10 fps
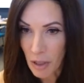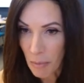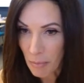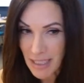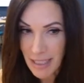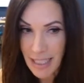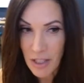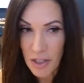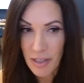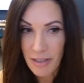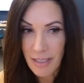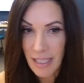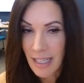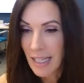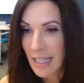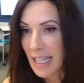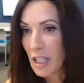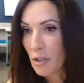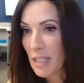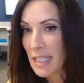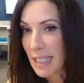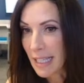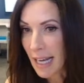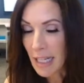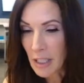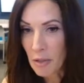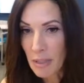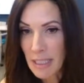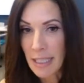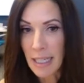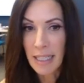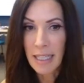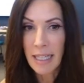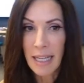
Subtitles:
computations, increasing accuracy.